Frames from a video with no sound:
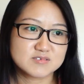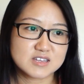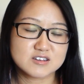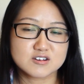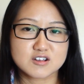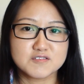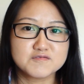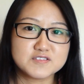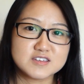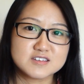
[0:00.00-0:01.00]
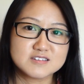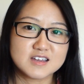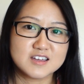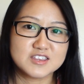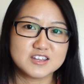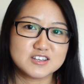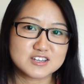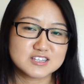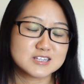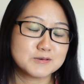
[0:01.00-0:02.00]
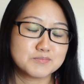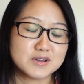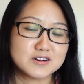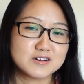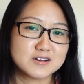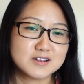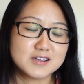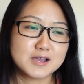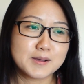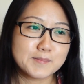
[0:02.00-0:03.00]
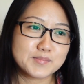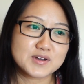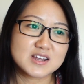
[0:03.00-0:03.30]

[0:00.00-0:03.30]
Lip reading: then you're comfy and then you can sleep better. But